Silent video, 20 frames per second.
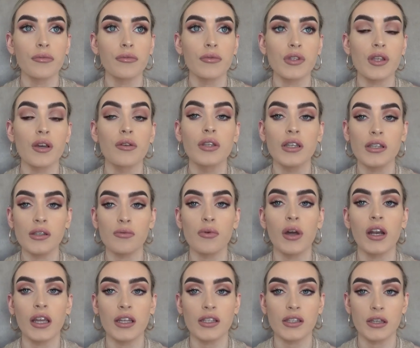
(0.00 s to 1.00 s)
So this is
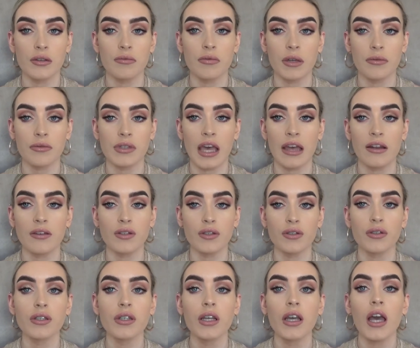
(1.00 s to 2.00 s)
what I assumed I was getting
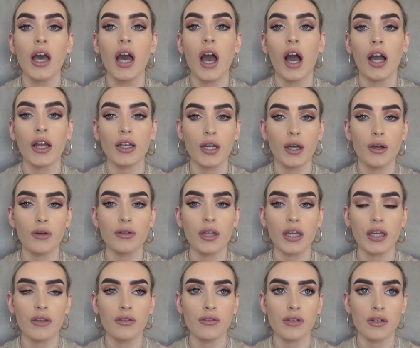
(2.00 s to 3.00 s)
done. I know
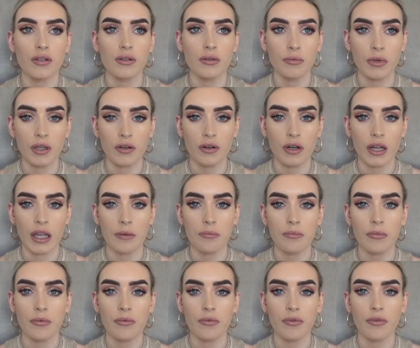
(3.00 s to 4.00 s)
they use a numbing
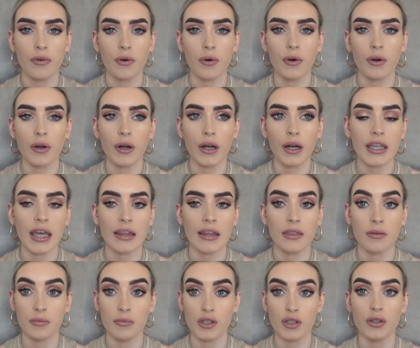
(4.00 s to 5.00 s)
cream for
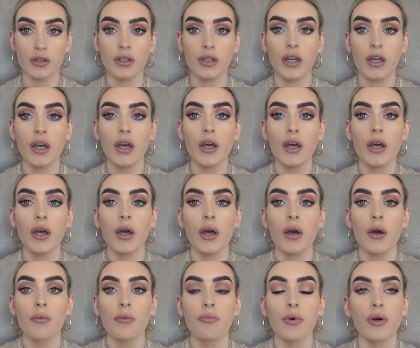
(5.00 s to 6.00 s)
getting them done,
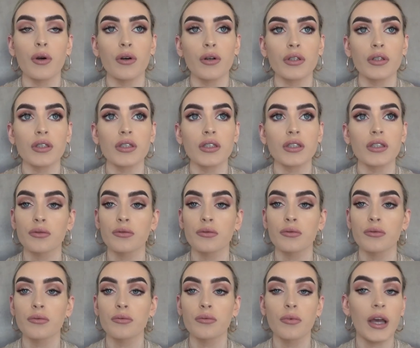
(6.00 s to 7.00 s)
but
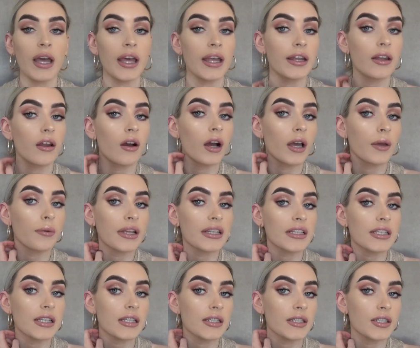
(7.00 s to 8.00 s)
when I
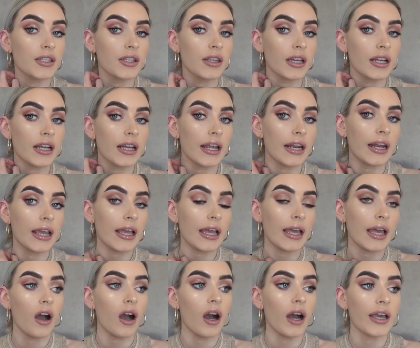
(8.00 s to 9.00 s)
went into the
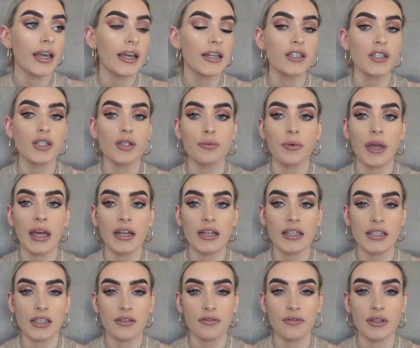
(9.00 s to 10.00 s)
clinic I ended up getting
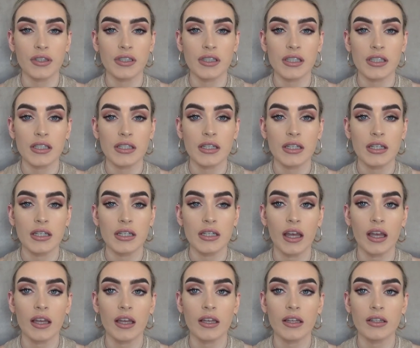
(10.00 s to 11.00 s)
a different
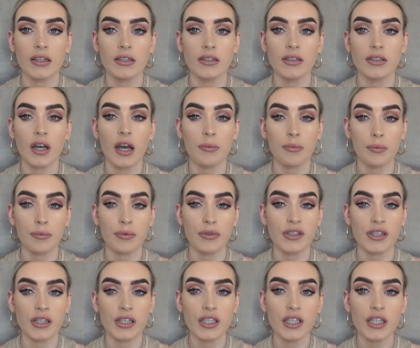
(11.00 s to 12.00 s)
type of
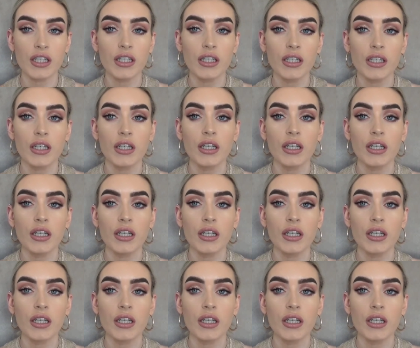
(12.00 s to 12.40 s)
procedure.